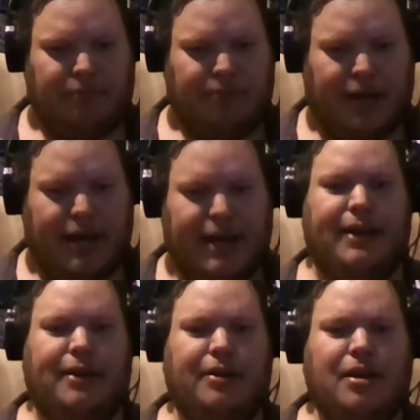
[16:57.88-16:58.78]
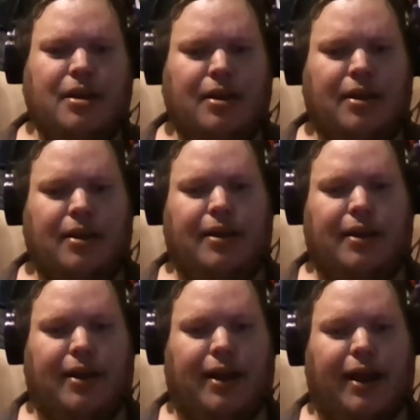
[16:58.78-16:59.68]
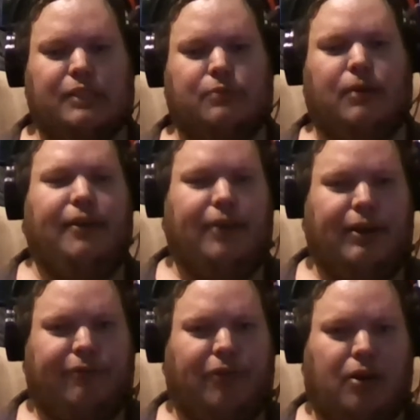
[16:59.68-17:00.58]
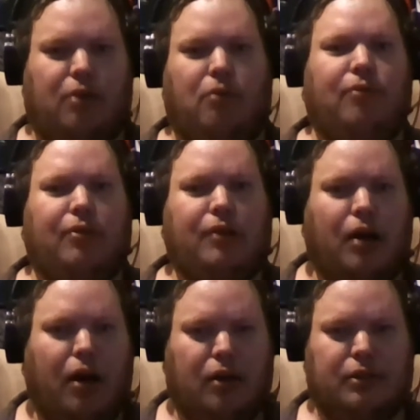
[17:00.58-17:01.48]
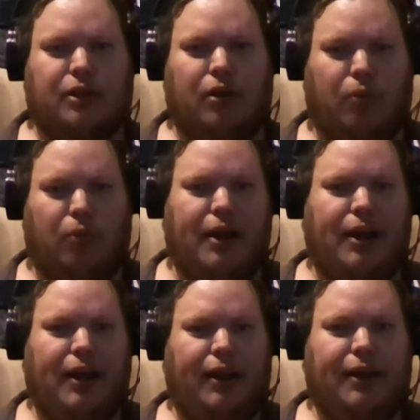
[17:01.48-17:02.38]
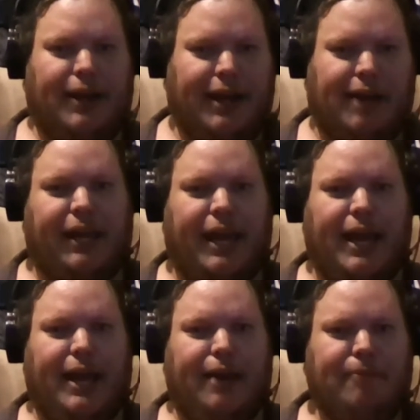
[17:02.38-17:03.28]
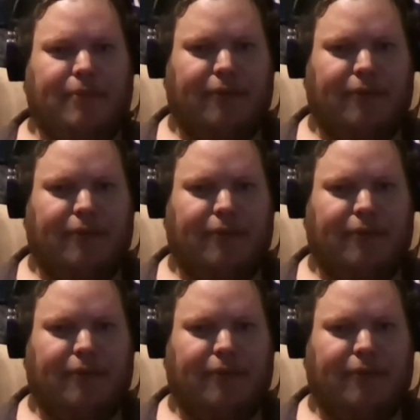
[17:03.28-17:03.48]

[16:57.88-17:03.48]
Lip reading: And then I was waiting for a call to go to work. It never came.